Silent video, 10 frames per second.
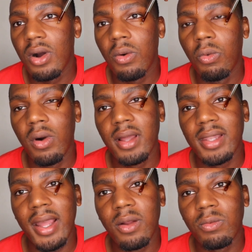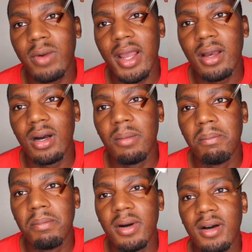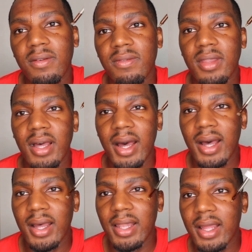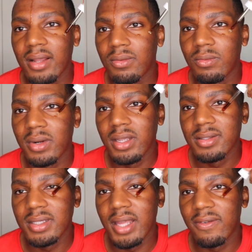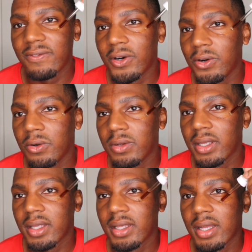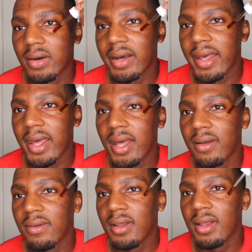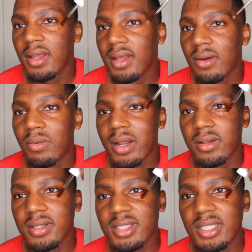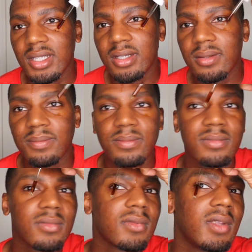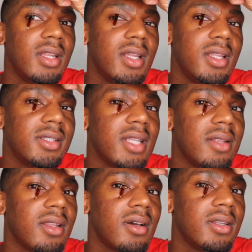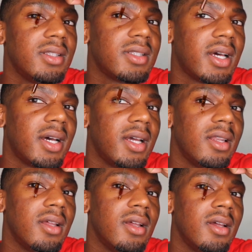one like right above the eye, like what you see that fold, how I have, right on the cheek, and then the same thing on this side,